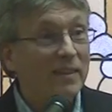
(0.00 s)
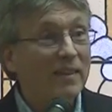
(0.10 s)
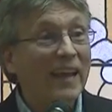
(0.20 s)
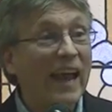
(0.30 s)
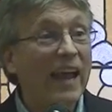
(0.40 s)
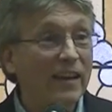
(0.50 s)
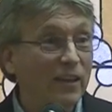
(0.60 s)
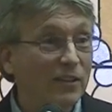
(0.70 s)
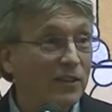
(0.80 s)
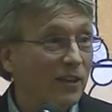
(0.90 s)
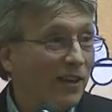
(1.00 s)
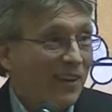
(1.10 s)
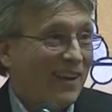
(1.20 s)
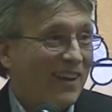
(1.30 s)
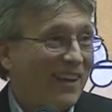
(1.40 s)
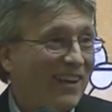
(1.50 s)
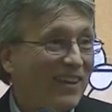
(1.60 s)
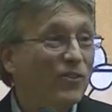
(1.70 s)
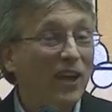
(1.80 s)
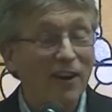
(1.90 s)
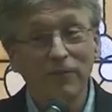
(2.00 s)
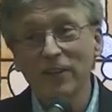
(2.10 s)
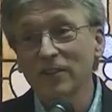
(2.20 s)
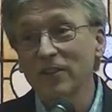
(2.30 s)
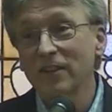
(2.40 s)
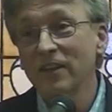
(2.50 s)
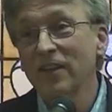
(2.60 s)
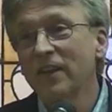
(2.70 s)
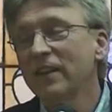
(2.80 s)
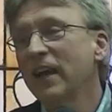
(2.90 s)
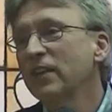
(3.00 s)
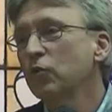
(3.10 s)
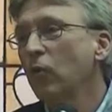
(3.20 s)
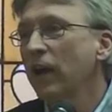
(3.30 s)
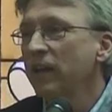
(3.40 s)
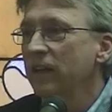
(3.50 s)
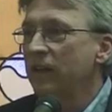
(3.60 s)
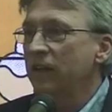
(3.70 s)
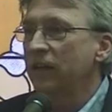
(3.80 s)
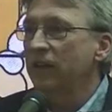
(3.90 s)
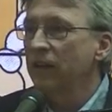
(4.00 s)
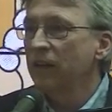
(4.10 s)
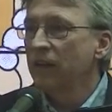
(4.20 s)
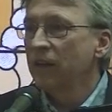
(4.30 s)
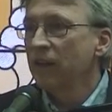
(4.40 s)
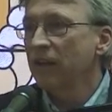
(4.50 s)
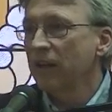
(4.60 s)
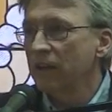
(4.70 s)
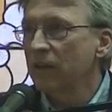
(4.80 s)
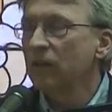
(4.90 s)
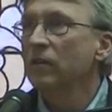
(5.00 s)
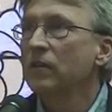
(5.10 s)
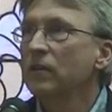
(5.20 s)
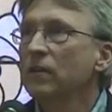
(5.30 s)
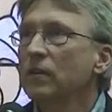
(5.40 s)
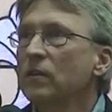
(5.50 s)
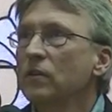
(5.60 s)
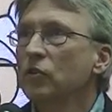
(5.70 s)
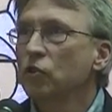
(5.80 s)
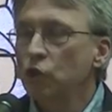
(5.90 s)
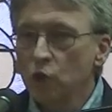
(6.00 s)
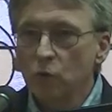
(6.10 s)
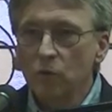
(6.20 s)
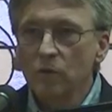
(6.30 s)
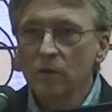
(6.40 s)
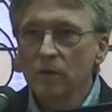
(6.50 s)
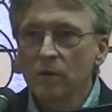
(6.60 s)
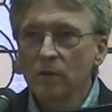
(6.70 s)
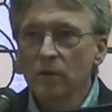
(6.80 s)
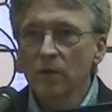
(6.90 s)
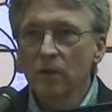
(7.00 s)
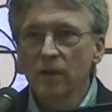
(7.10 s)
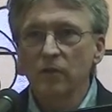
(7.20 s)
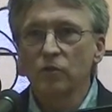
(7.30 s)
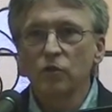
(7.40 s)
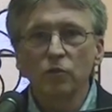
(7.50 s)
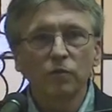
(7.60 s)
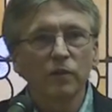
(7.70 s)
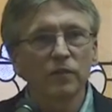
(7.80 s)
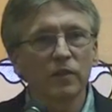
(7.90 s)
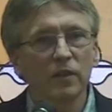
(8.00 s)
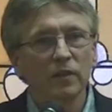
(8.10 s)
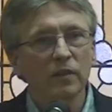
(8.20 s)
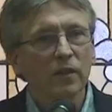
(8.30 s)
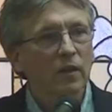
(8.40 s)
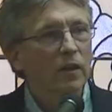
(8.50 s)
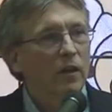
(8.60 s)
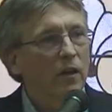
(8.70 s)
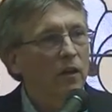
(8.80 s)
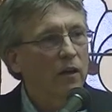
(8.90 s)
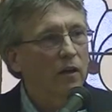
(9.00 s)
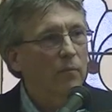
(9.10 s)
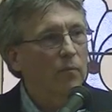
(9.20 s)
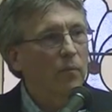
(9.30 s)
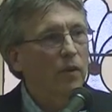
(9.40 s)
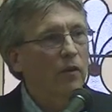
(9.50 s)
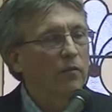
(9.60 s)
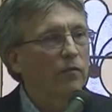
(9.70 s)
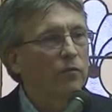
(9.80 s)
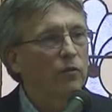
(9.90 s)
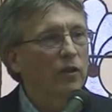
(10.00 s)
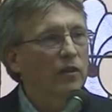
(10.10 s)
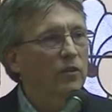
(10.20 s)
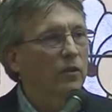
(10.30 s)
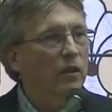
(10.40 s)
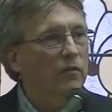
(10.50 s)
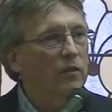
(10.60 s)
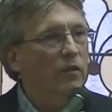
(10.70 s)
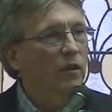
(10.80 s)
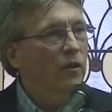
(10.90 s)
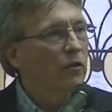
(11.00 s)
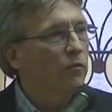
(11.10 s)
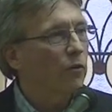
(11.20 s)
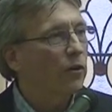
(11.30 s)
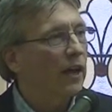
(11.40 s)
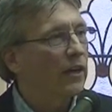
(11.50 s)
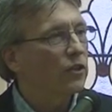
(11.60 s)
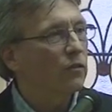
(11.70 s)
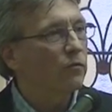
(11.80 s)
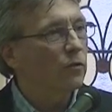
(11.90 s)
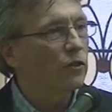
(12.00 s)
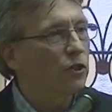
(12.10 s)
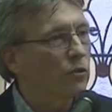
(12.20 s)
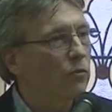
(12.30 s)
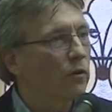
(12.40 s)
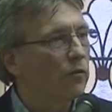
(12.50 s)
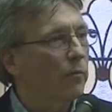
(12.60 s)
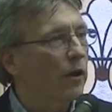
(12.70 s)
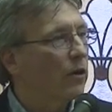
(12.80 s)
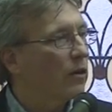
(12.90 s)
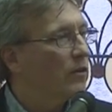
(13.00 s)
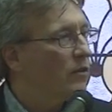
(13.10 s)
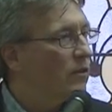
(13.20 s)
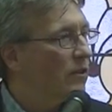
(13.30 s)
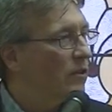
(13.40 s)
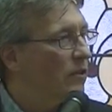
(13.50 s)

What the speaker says: they hate us. You got to fix it. That's why he did in June, I think it was June 15th of 2011, Deferred Action for Children of Americans,